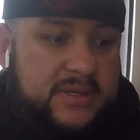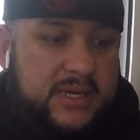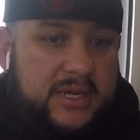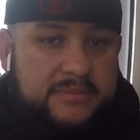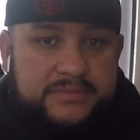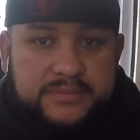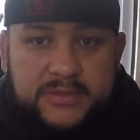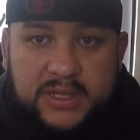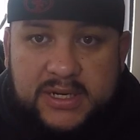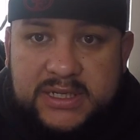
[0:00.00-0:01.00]

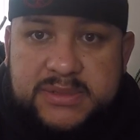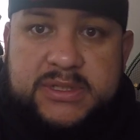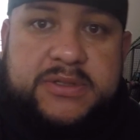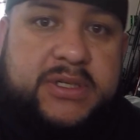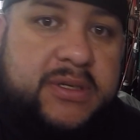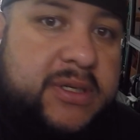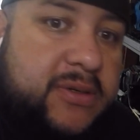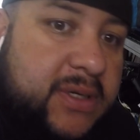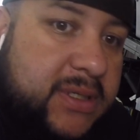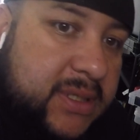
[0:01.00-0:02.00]
a lot of times too, what you can
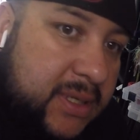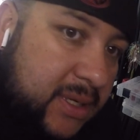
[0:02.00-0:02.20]
do is